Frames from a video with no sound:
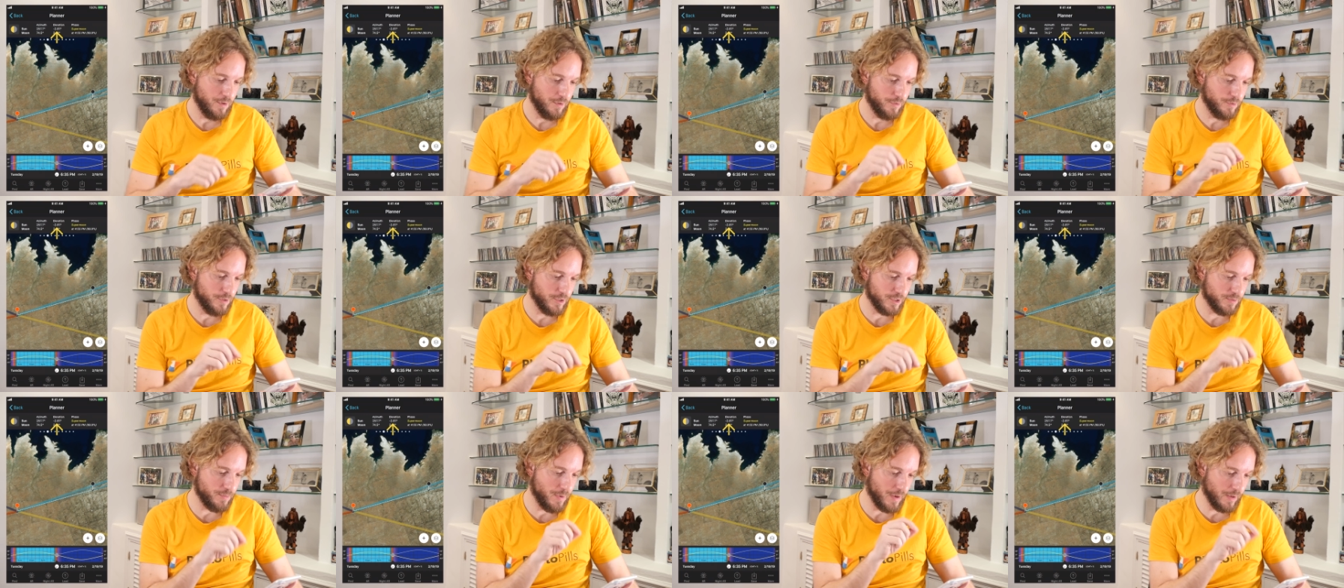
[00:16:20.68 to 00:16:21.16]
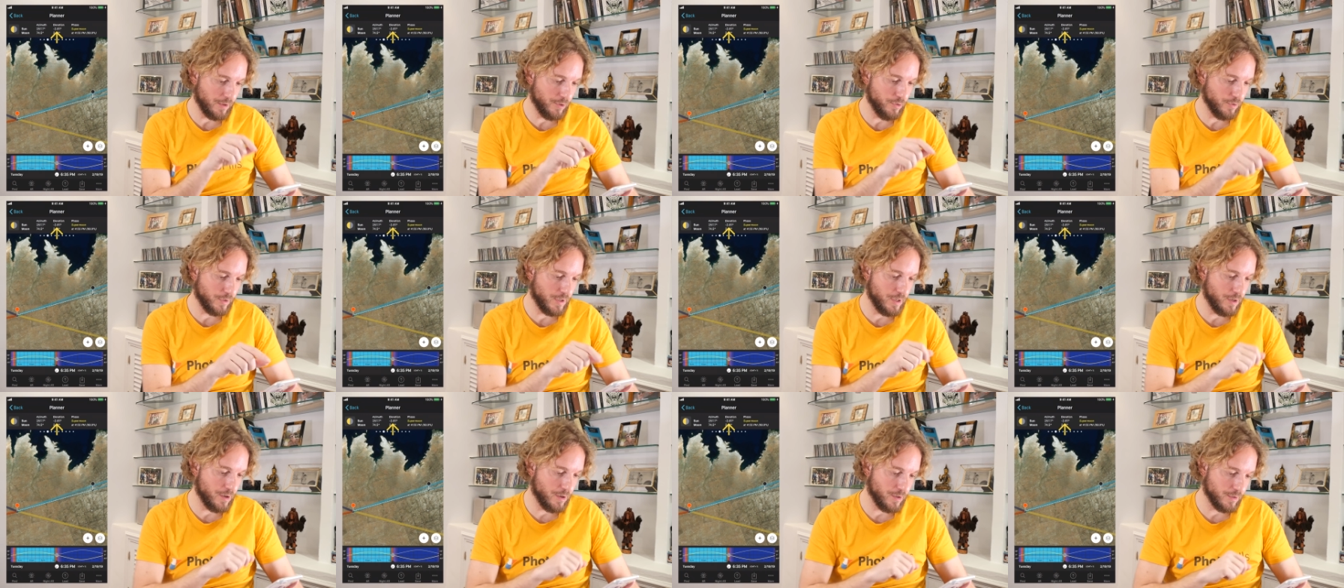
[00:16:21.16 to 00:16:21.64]
just by
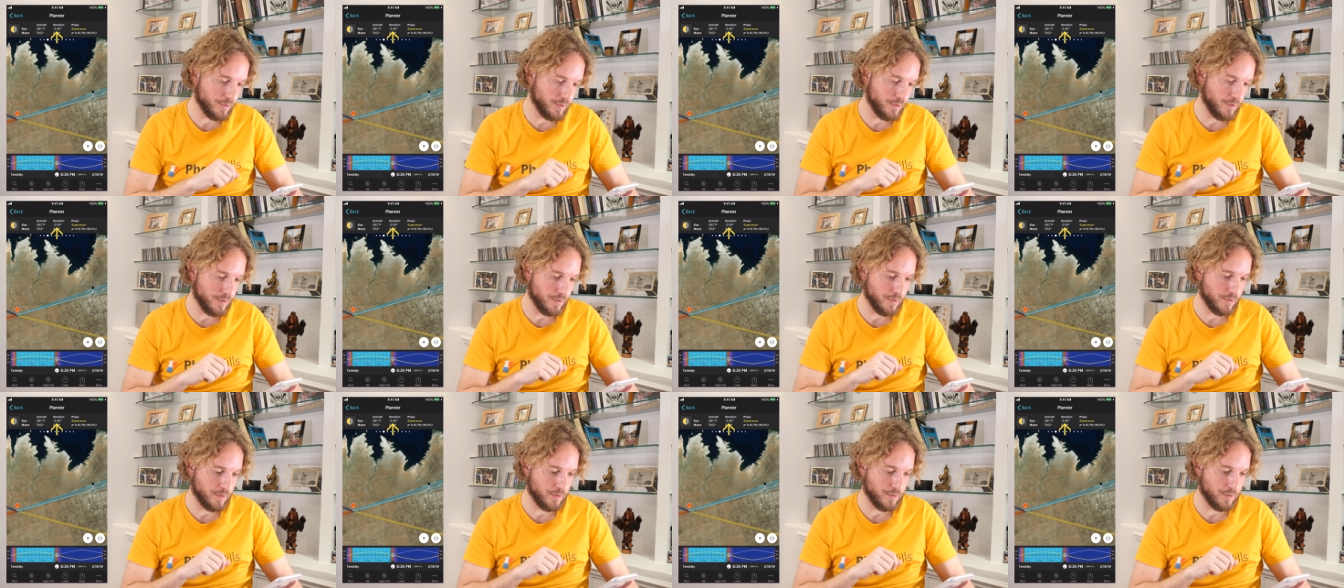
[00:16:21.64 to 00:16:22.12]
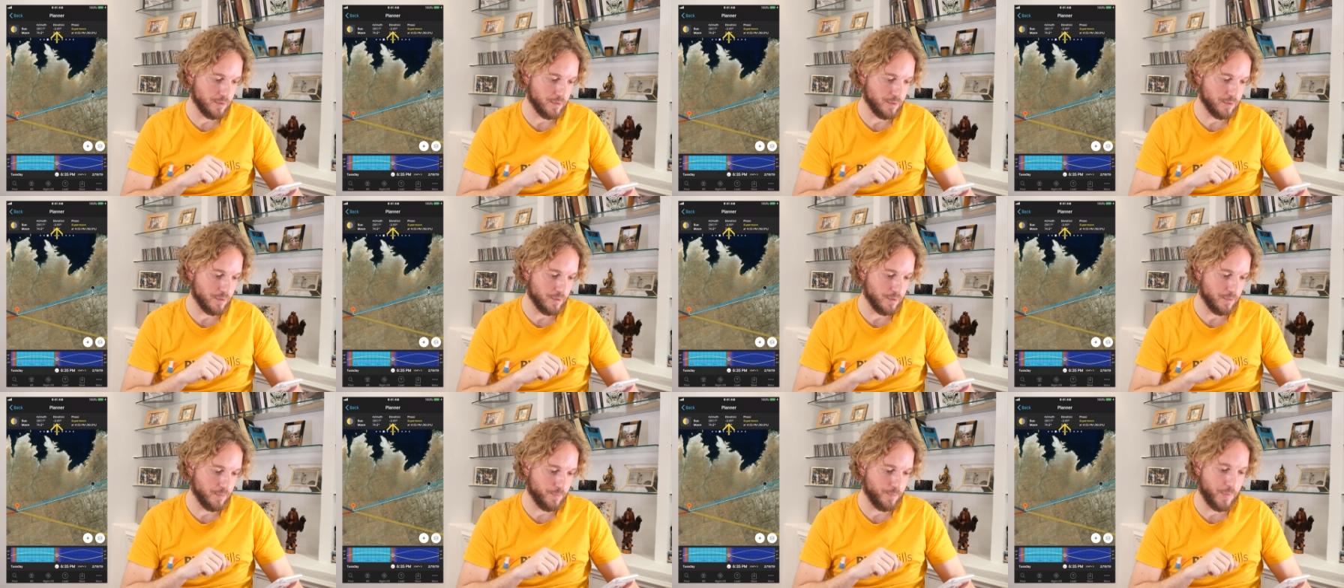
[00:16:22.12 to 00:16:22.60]
looking at
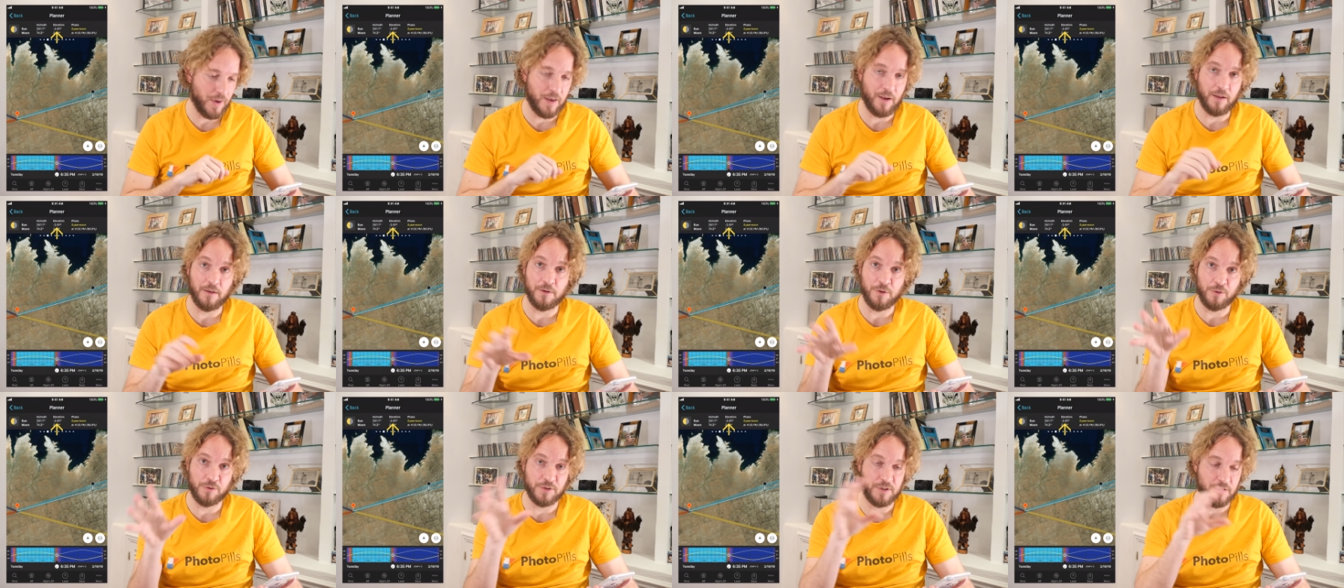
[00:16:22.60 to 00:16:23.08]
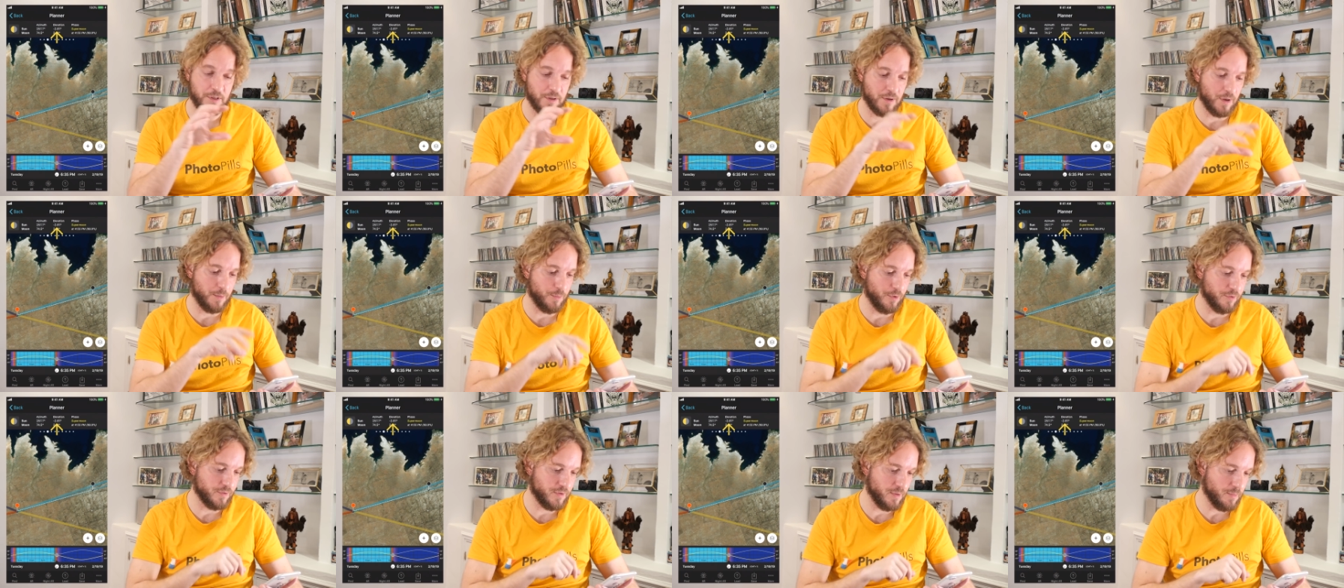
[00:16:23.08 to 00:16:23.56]
the panel you see
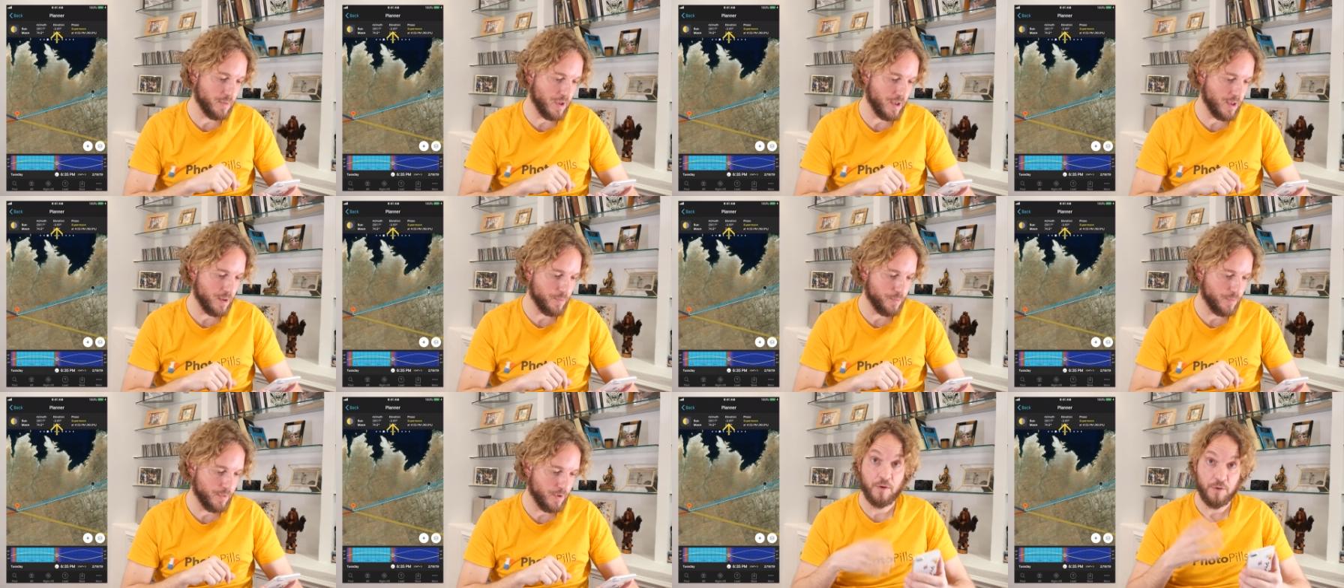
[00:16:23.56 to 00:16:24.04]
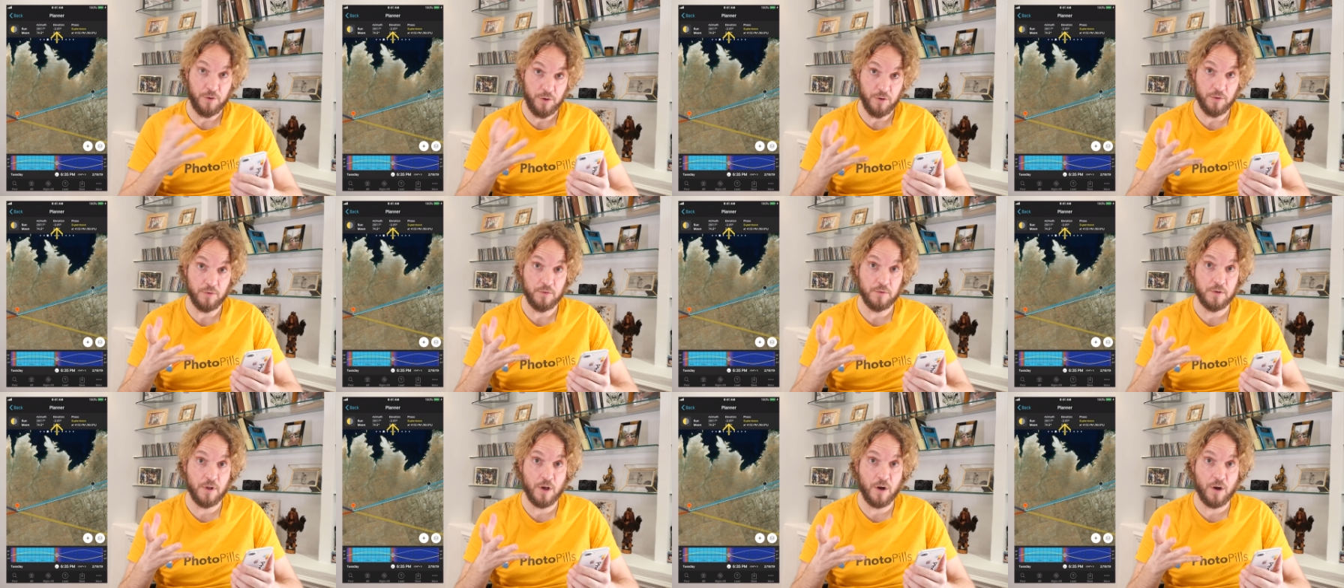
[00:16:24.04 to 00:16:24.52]
above the map,
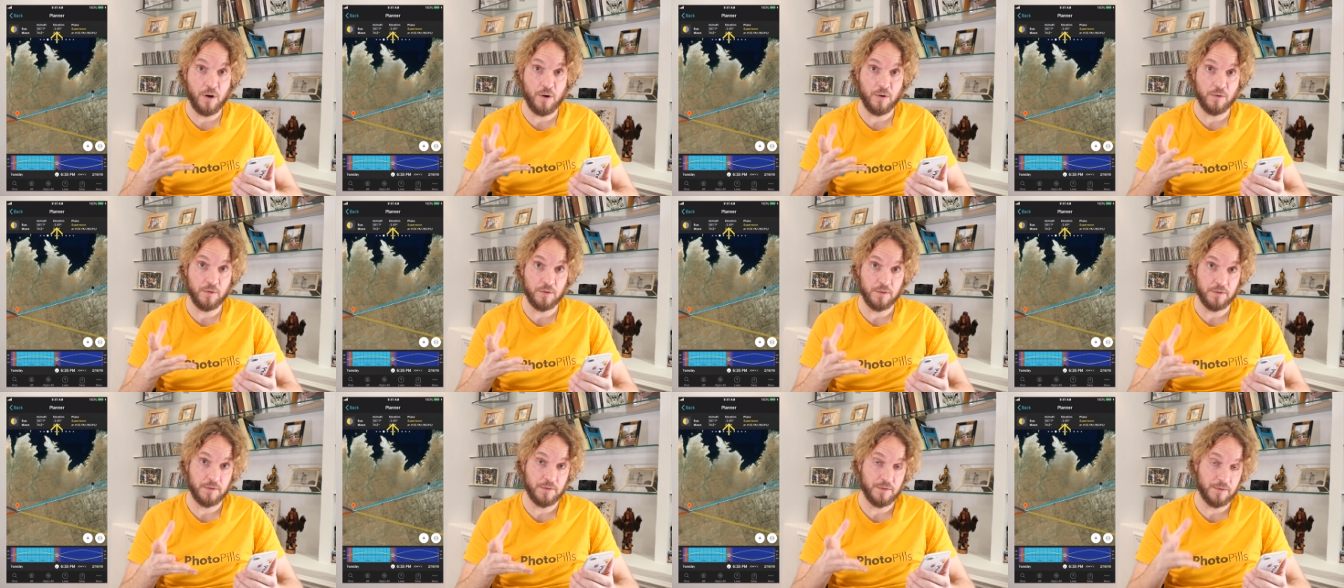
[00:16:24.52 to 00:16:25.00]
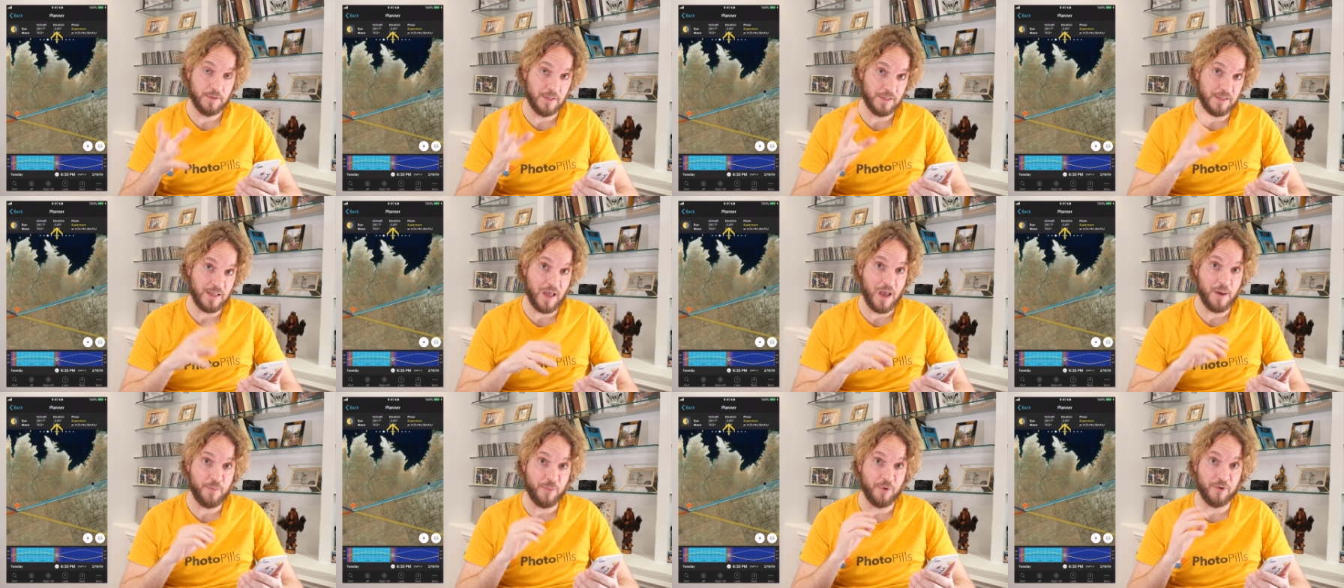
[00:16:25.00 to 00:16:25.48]
you'll know the
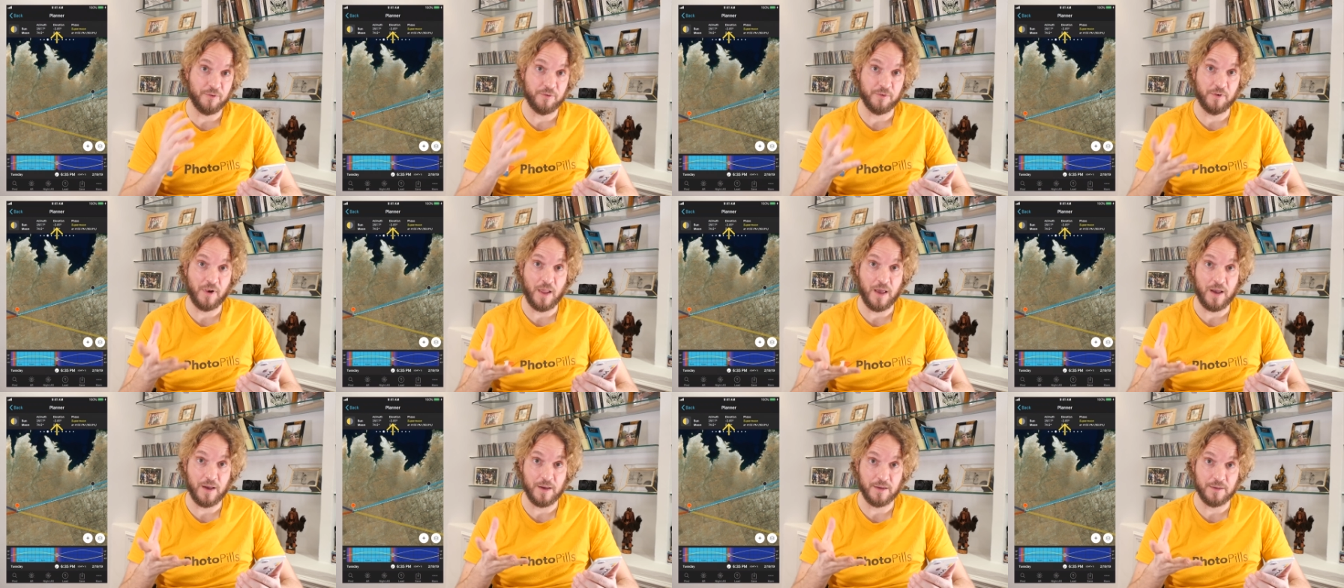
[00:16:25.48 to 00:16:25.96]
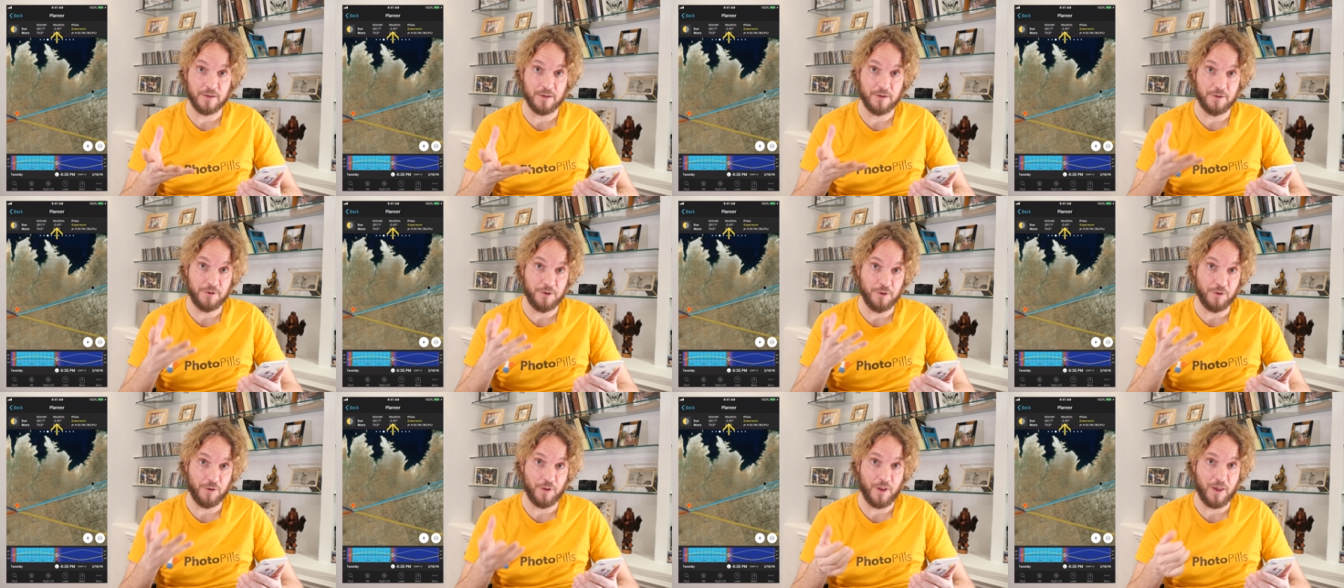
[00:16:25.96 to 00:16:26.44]
type of light
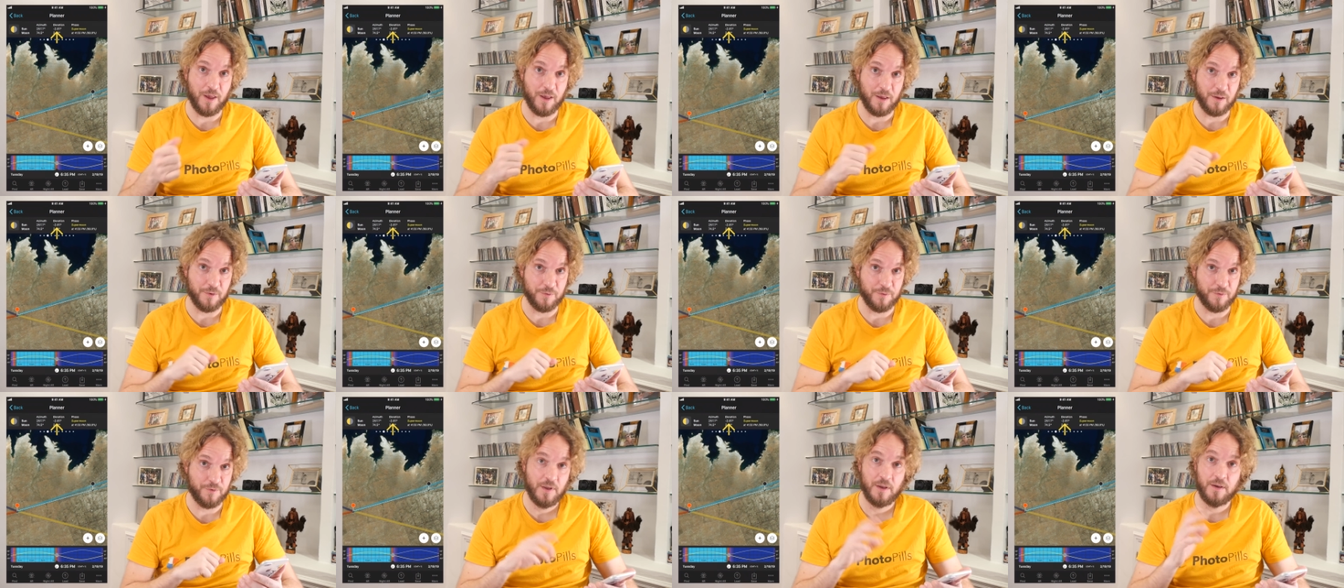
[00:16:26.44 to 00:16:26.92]
you'll have.